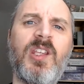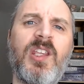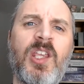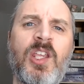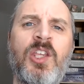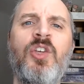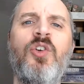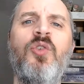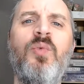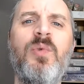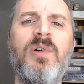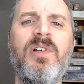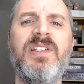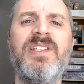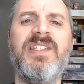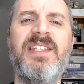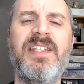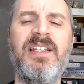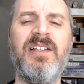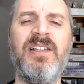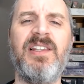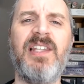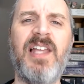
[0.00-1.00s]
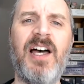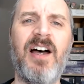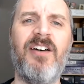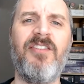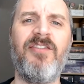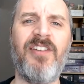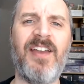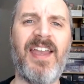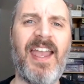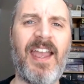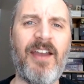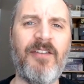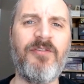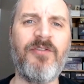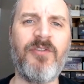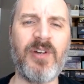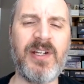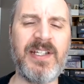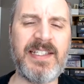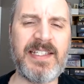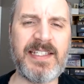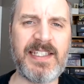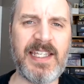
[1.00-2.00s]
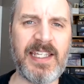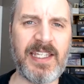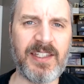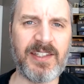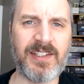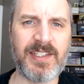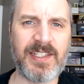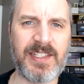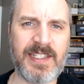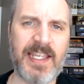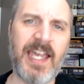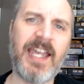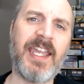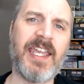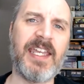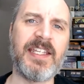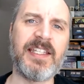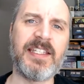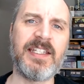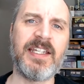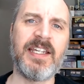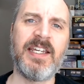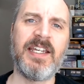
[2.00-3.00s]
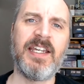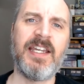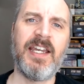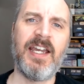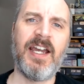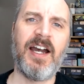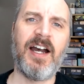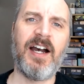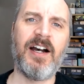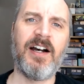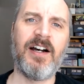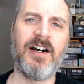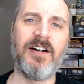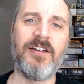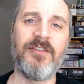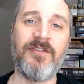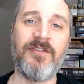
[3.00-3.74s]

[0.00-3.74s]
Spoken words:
You will still love every single second of